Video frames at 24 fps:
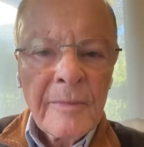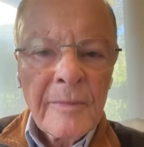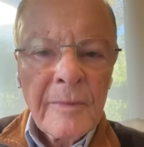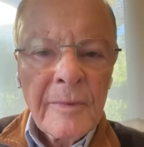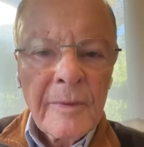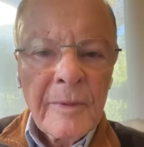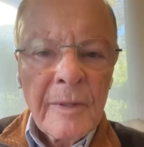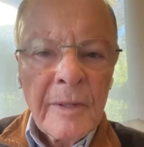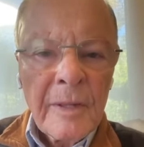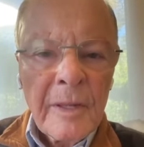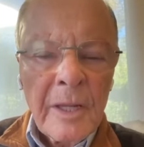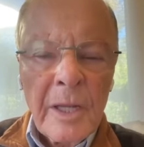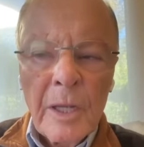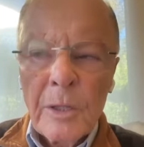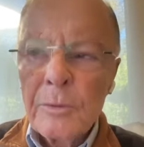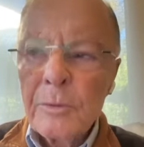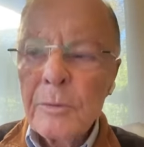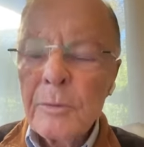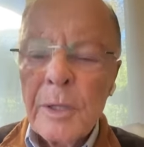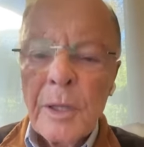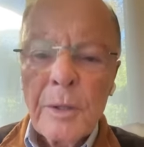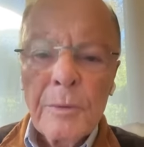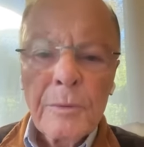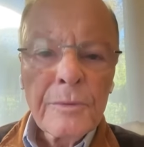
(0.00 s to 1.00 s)
Right
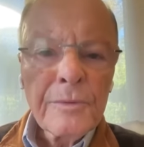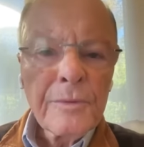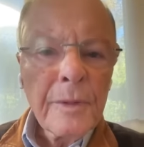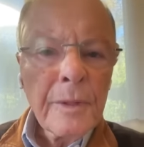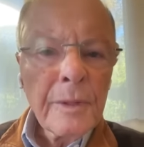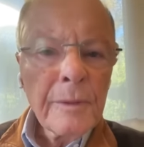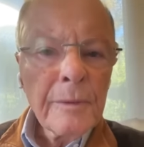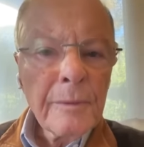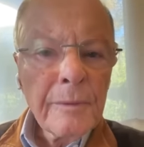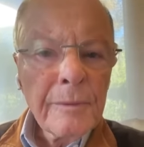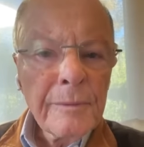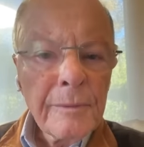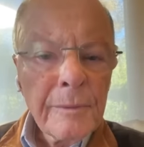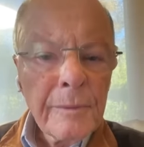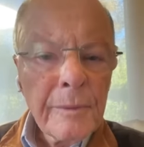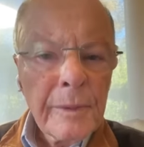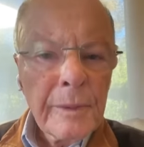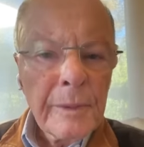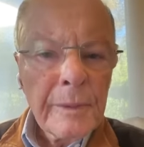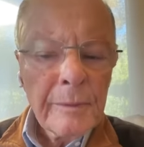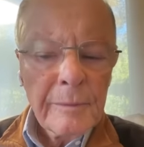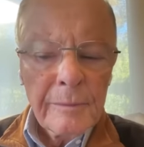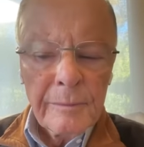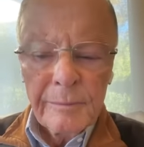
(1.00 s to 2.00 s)
now, as I speak, there are
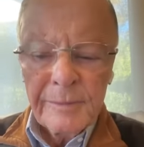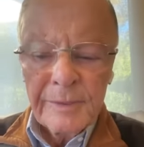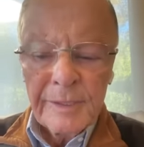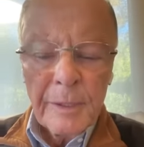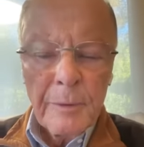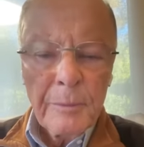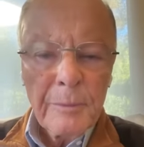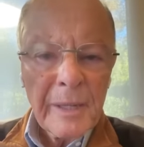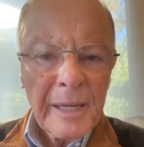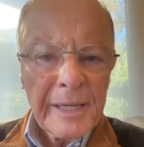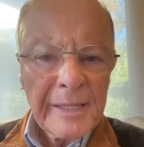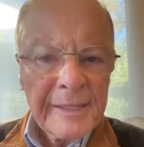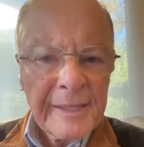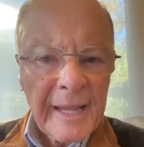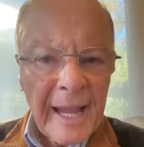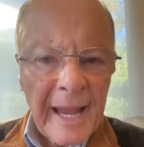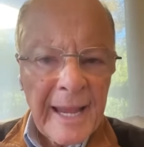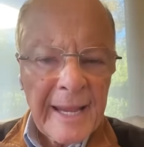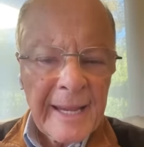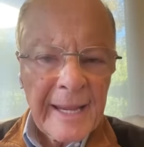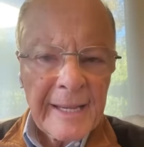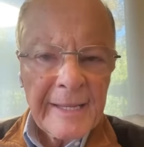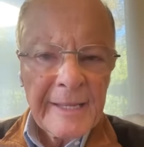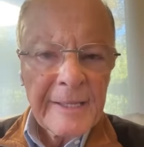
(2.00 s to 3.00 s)
people killing
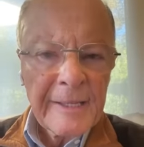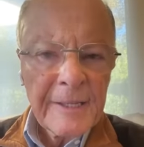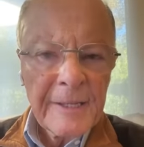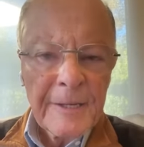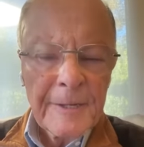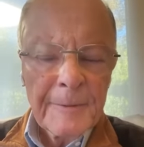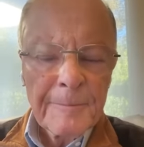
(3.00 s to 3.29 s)
themselves.